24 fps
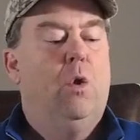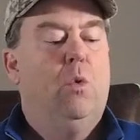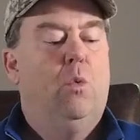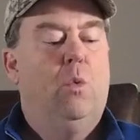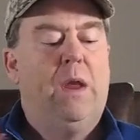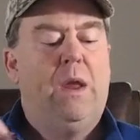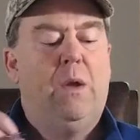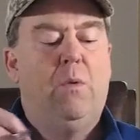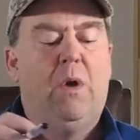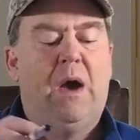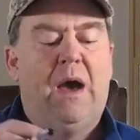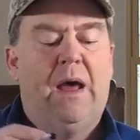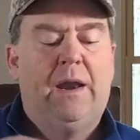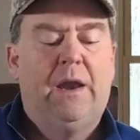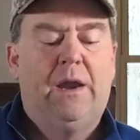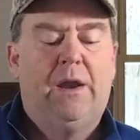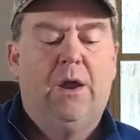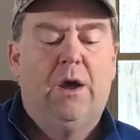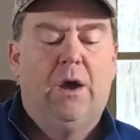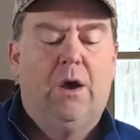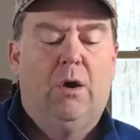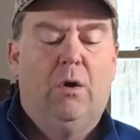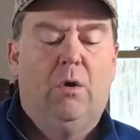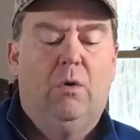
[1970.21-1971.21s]
We want to
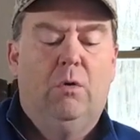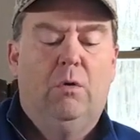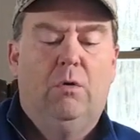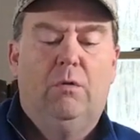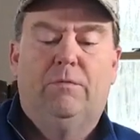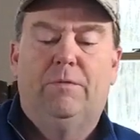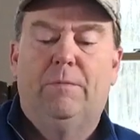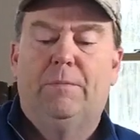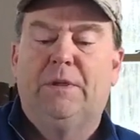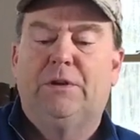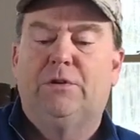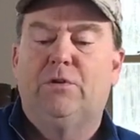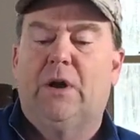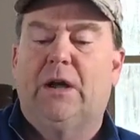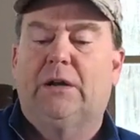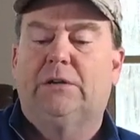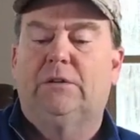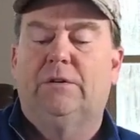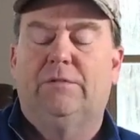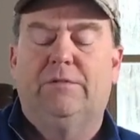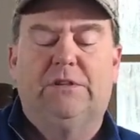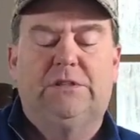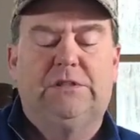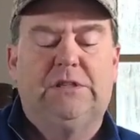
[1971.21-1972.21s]
know from the
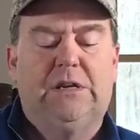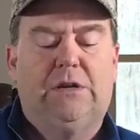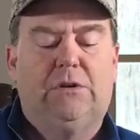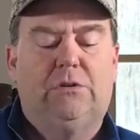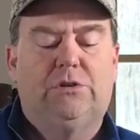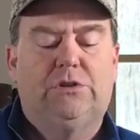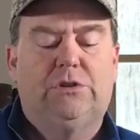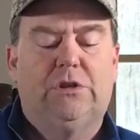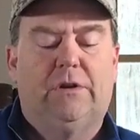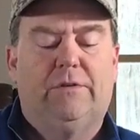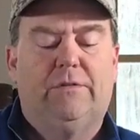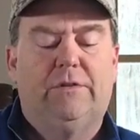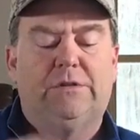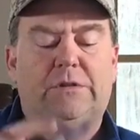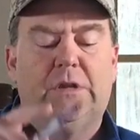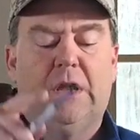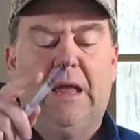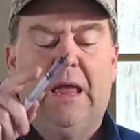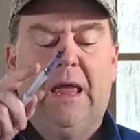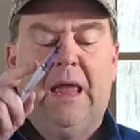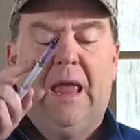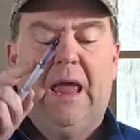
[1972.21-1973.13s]
director of the Secret Service